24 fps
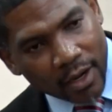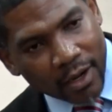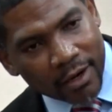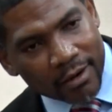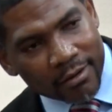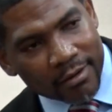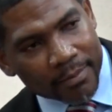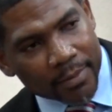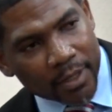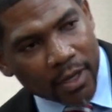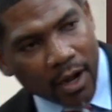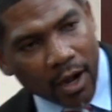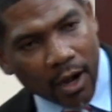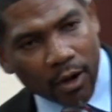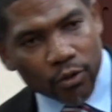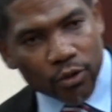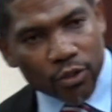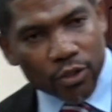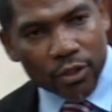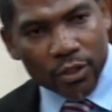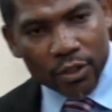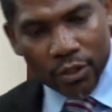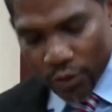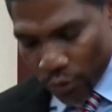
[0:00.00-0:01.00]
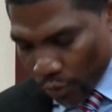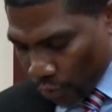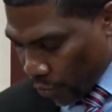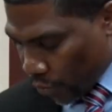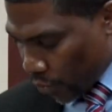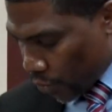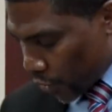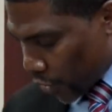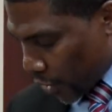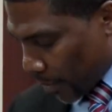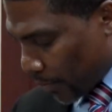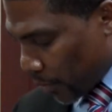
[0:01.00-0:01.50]
honorable House
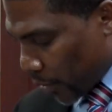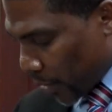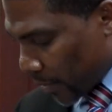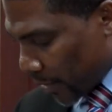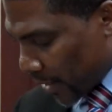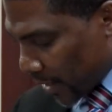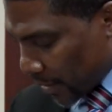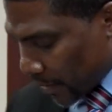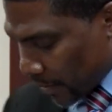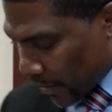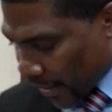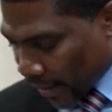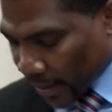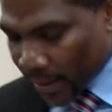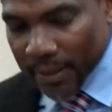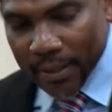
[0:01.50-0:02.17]
to support this bill.